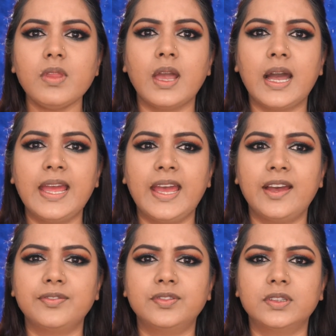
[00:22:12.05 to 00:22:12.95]
I
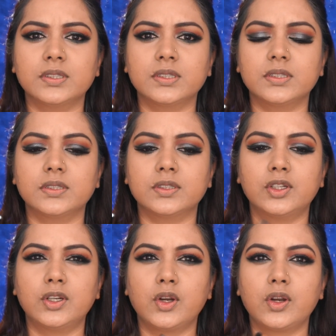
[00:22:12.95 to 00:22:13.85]
have the
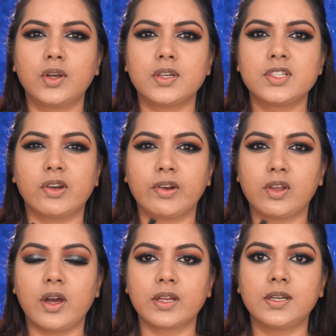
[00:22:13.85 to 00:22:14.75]

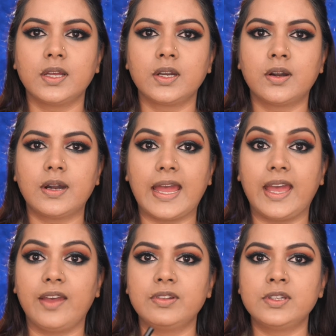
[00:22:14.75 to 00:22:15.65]
terracotta color. I
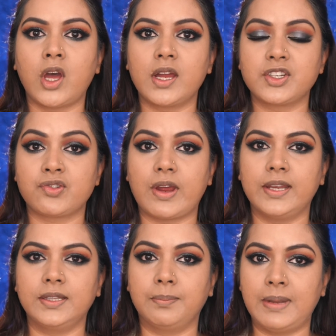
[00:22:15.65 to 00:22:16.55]
haven't not
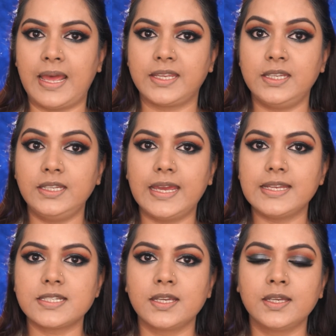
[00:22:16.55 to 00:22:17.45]
tried the black
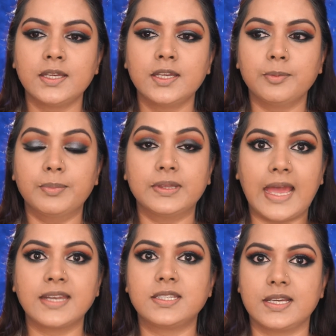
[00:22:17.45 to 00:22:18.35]
yet, but
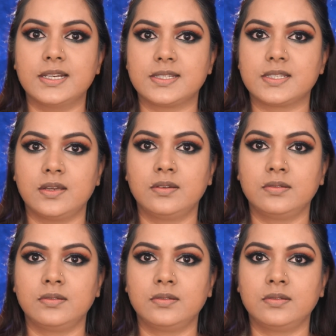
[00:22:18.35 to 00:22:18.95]
that does